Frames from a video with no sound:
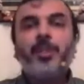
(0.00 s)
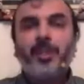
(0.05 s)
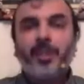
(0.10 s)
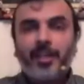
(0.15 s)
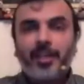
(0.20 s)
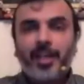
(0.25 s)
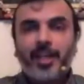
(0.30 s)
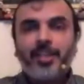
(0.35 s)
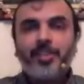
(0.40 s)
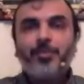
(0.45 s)

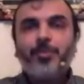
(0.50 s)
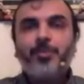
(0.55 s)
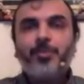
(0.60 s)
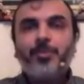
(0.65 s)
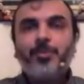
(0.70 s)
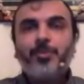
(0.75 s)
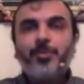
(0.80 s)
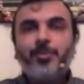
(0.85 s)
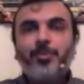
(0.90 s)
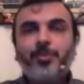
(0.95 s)
attachment
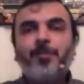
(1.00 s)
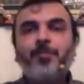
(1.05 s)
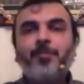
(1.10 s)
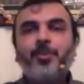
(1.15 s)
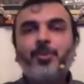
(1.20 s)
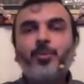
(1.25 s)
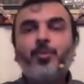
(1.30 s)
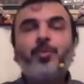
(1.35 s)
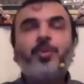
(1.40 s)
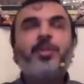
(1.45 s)
to
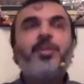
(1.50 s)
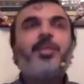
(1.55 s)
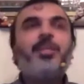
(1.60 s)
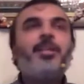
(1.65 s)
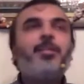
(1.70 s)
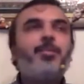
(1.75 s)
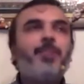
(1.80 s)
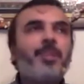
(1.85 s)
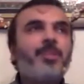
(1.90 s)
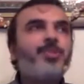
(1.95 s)
worldly
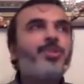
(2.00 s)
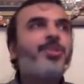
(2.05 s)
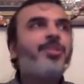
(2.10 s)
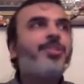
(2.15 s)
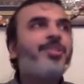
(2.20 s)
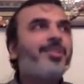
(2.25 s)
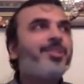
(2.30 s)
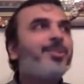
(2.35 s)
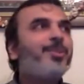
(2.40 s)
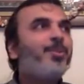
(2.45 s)
pleasure.
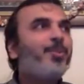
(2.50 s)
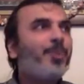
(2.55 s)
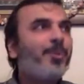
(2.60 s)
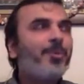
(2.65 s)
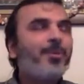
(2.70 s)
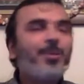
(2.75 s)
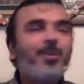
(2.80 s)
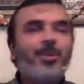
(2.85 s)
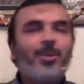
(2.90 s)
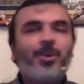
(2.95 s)
This is what we
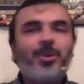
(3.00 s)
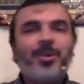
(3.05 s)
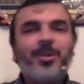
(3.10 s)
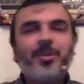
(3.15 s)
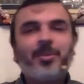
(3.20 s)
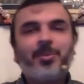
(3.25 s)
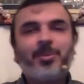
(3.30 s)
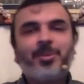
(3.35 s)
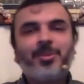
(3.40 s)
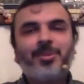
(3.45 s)
were talking
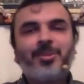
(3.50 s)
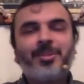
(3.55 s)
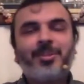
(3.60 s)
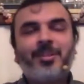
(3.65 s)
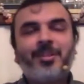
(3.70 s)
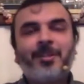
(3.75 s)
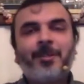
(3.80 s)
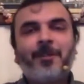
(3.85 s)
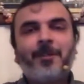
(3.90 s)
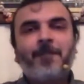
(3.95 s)

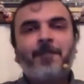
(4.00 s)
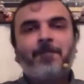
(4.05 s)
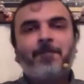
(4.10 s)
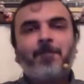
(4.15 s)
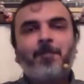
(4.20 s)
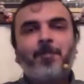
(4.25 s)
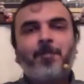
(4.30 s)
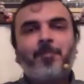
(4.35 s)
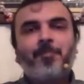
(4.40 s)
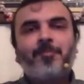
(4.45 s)

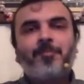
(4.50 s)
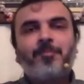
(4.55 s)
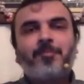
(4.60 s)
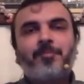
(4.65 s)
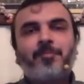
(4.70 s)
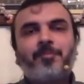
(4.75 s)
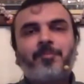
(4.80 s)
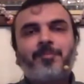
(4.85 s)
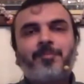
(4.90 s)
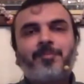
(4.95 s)
about.
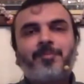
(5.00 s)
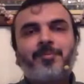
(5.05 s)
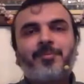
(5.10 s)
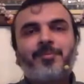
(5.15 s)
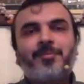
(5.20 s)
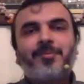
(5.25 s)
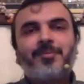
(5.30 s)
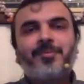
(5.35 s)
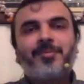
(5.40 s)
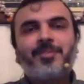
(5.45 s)

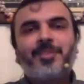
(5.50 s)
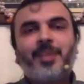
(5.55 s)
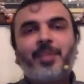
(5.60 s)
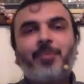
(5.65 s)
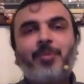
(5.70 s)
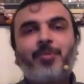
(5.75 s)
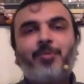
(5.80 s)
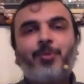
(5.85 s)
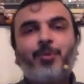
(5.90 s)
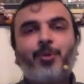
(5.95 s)

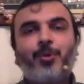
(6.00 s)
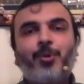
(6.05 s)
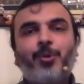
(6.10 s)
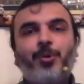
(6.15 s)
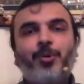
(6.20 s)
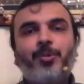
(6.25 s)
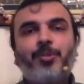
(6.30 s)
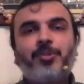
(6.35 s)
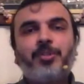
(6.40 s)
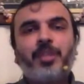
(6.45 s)
Chapter 4,
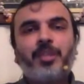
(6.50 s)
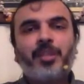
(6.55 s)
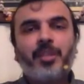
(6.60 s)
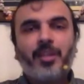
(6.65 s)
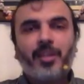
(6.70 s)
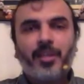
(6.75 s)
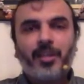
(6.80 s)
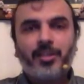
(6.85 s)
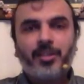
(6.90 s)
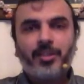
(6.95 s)

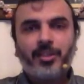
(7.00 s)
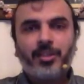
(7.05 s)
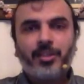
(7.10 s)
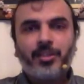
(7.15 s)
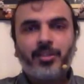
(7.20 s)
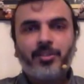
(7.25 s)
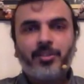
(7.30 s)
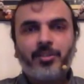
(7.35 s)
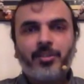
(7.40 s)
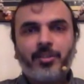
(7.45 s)
Janaka
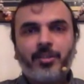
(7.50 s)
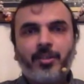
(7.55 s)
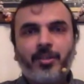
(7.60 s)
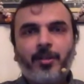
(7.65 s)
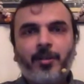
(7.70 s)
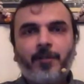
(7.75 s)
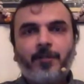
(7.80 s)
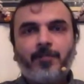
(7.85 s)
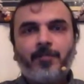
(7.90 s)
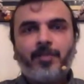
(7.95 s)
asserts
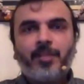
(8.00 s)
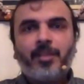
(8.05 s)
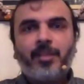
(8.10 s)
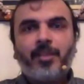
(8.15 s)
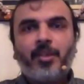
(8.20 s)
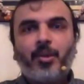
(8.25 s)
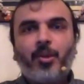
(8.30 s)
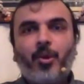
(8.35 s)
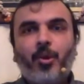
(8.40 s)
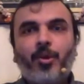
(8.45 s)
that
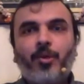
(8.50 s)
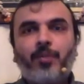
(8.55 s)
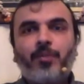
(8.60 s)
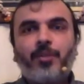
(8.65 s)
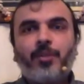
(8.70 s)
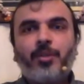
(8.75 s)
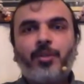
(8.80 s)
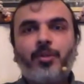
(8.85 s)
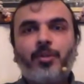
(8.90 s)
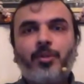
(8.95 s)
the Lord of the
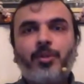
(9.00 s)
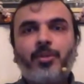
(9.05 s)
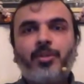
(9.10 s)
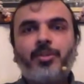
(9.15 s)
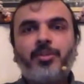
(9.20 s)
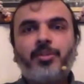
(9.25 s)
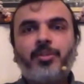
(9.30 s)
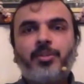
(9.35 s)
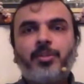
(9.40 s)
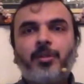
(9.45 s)

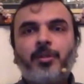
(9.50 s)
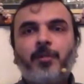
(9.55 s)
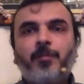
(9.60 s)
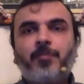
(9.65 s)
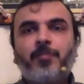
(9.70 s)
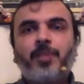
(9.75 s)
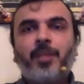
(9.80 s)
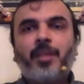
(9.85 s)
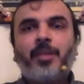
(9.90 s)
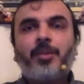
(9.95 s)
universe
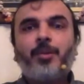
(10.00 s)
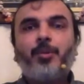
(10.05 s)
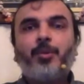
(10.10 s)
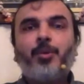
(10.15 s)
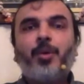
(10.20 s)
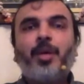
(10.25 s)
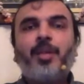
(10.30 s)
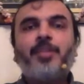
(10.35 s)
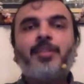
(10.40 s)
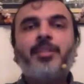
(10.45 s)
can do
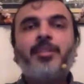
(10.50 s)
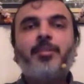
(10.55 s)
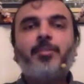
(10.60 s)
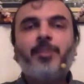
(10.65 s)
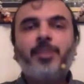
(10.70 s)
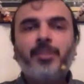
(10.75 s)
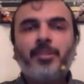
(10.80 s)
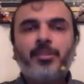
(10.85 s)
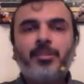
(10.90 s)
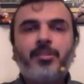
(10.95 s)
as he
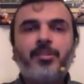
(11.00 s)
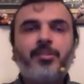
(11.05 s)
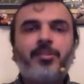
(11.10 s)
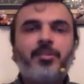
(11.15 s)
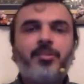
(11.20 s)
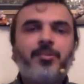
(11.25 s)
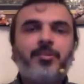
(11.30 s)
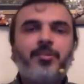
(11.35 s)
pleases.